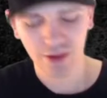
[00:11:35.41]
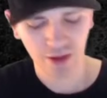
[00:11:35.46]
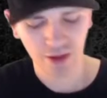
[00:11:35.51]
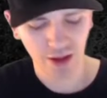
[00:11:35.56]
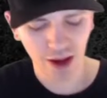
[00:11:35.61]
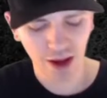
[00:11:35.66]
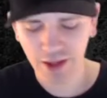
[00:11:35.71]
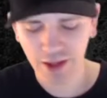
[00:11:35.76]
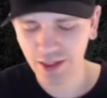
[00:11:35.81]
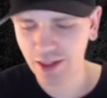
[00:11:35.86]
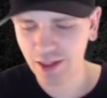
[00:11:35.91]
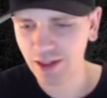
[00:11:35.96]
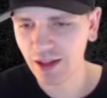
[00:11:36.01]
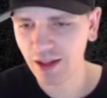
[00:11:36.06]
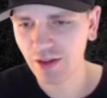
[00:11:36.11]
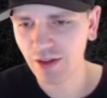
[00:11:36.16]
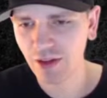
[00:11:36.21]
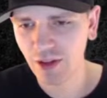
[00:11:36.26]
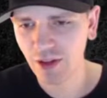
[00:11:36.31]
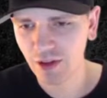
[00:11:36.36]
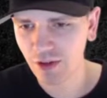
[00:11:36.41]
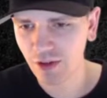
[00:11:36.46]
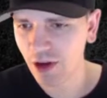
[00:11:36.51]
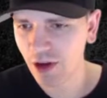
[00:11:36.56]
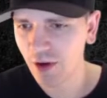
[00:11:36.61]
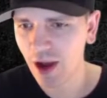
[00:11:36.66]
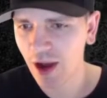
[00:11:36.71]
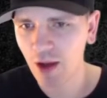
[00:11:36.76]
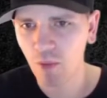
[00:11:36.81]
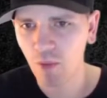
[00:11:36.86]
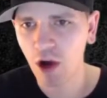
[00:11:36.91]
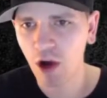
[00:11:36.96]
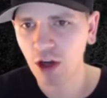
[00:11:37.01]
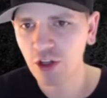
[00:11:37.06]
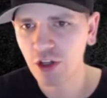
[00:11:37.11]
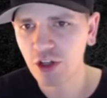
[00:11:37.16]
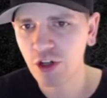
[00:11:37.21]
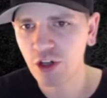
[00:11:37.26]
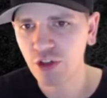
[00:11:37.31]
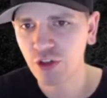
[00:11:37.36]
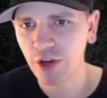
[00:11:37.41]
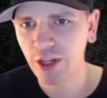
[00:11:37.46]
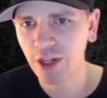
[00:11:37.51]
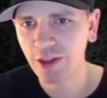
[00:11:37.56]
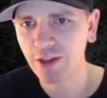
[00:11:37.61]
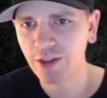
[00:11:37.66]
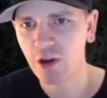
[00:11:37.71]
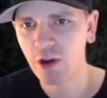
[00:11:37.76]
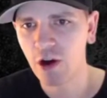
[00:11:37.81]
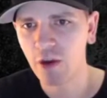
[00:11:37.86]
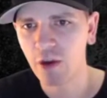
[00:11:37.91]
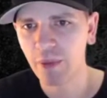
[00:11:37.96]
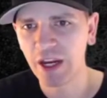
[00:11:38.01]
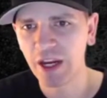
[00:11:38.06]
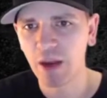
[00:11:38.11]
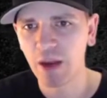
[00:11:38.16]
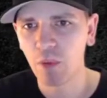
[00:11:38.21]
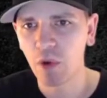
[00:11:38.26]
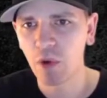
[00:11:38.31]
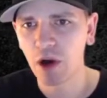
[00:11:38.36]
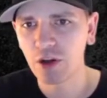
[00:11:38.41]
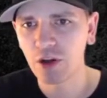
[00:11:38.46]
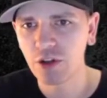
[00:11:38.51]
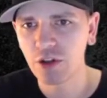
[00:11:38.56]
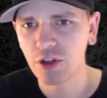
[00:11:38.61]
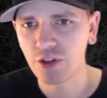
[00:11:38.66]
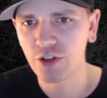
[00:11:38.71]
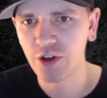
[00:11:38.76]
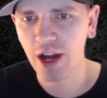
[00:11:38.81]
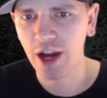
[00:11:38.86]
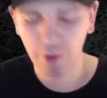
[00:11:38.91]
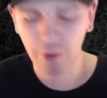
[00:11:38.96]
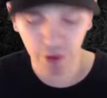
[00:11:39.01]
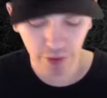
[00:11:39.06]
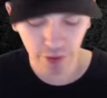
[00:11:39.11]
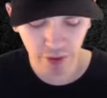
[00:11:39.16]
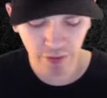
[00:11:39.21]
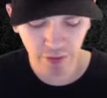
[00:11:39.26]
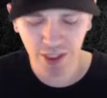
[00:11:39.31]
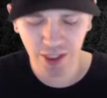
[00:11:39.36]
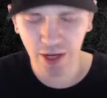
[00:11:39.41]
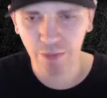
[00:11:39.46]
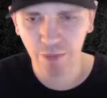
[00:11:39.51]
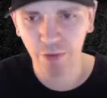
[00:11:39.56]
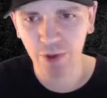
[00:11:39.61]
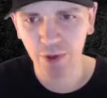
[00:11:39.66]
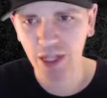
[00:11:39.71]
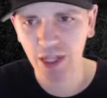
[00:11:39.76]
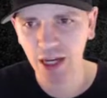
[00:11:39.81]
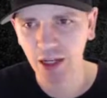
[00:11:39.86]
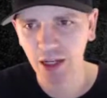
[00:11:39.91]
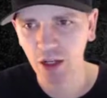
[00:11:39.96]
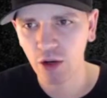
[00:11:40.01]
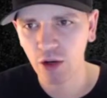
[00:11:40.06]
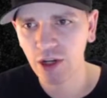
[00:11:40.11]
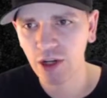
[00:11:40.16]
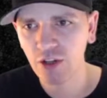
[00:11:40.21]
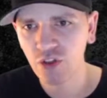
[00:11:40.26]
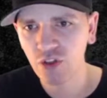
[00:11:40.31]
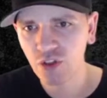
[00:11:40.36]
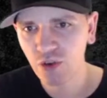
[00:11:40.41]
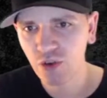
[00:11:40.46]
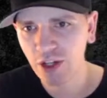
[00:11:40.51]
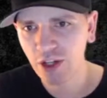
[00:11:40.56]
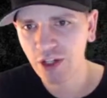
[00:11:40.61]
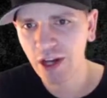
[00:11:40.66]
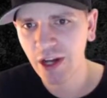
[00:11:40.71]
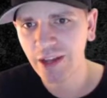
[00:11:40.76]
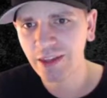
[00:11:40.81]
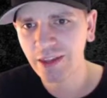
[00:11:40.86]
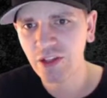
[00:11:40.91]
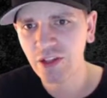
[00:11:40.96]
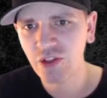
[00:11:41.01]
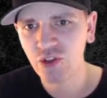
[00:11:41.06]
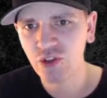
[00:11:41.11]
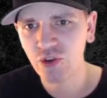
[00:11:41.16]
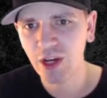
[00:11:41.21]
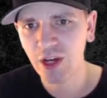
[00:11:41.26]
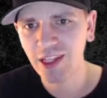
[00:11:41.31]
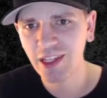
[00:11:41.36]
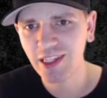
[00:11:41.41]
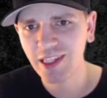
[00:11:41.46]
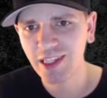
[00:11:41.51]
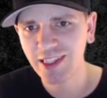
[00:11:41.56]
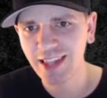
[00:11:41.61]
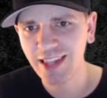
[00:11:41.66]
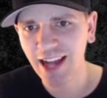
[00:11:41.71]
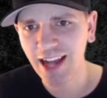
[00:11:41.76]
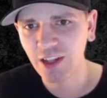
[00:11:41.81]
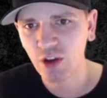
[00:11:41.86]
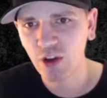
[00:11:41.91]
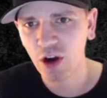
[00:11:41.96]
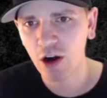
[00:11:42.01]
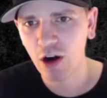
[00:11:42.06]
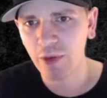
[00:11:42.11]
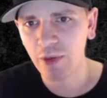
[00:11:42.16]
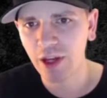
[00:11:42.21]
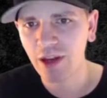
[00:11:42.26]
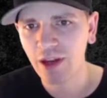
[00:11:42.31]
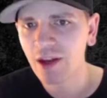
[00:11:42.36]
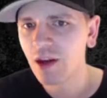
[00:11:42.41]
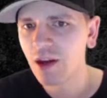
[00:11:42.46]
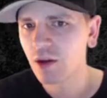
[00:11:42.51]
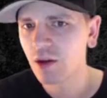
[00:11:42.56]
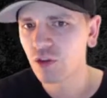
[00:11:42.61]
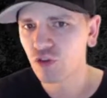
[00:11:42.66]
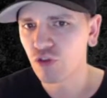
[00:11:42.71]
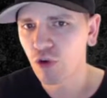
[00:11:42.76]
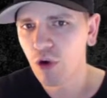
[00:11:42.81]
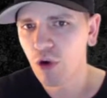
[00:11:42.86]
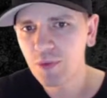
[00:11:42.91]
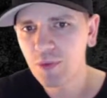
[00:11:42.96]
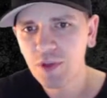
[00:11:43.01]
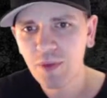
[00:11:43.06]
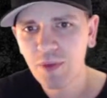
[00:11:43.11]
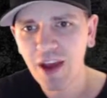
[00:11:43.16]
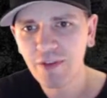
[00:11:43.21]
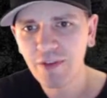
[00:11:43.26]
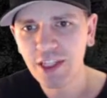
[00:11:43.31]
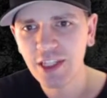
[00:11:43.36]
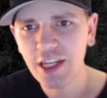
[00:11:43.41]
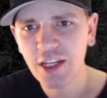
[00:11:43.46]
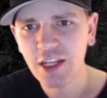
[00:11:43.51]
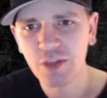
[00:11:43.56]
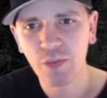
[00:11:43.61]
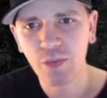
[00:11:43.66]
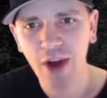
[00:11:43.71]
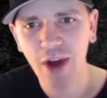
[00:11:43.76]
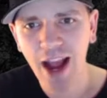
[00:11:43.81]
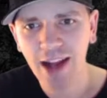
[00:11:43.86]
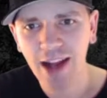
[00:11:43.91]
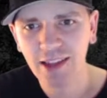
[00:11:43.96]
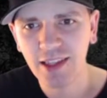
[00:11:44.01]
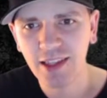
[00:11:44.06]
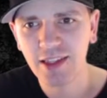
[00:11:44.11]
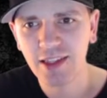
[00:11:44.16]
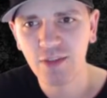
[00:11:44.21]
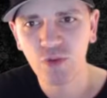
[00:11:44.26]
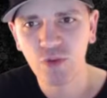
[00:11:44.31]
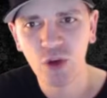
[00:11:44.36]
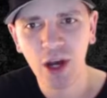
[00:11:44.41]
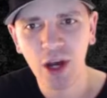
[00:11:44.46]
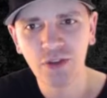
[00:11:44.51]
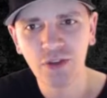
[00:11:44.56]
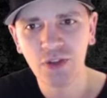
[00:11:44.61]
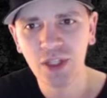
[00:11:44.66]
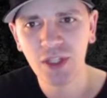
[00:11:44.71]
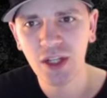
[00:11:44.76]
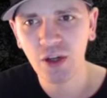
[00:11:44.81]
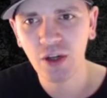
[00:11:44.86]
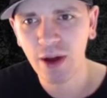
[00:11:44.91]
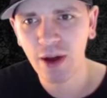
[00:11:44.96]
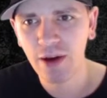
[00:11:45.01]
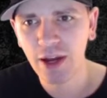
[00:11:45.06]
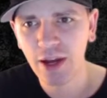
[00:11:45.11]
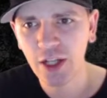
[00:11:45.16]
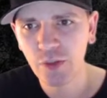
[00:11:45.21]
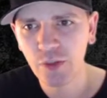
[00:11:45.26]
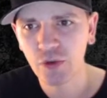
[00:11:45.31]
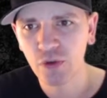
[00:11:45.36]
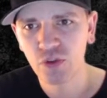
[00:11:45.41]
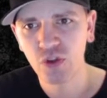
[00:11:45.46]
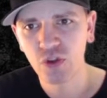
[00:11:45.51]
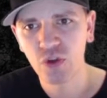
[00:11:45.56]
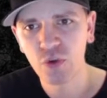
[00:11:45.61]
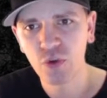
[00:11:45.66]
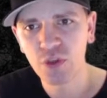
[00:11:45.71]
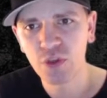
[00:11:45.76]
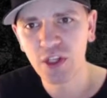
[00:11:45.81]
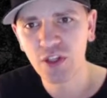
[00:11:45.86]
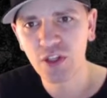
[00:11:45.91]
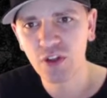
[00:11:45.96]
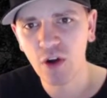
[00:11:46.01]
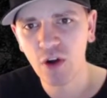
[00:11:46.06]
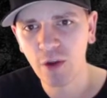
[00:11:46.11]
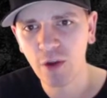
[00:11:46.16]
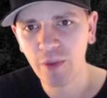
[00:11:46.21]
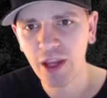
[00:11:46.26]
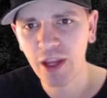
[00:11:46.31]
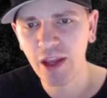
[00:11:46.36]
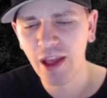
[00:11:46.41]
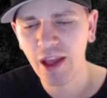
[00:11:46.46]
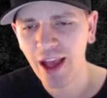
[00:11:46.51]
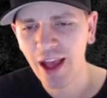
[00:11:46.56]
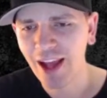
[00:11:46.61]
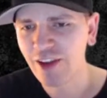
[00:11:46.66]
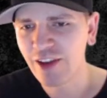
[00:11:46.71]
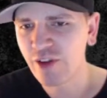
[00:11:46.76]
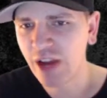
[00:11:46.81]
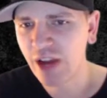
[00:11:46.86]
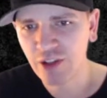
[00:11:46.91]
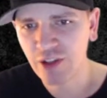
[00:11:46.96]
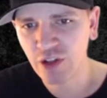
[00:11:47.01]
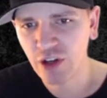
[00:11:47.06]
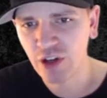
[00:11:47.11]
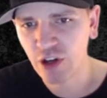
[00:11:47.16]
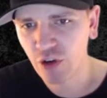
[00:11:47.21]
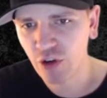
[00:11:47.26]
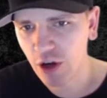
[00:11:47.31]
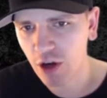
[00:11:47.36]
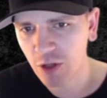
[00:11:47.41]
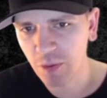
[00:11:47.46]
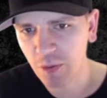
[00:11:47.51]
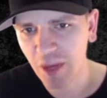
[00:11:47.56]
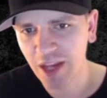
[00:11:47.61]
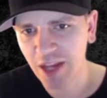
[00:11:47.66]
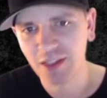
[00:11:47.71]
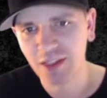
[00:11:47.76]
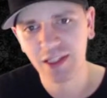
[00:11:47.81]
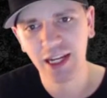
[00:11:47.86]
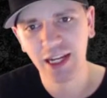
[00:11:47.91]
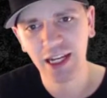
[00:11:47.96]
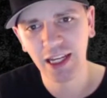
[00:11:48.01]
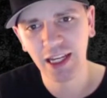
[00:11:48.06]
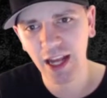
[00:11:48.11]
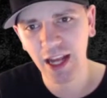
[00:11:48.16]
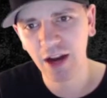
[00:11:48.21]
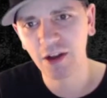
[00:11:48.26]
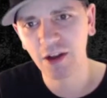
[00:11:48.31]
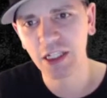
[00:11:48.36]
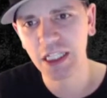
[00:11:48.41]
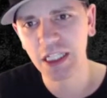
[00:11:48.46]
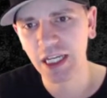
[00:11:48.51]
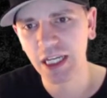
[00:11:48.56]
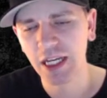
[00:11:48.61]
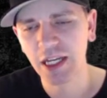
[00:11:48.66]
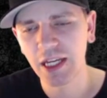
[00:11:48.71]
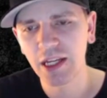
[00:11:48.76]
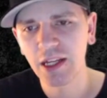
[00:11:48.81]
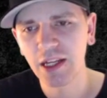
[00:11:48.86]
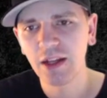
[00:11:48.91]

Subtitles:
Guys, I want you to train this army, and I want you to try. I'm gonna leave this up for a second. Go ahead and screenshot this. Train this exact army. Throw up some FCs. Practice. If you guys are seeing ground expos, use this army, and you guys are gonna crush bases. I can guarantee it.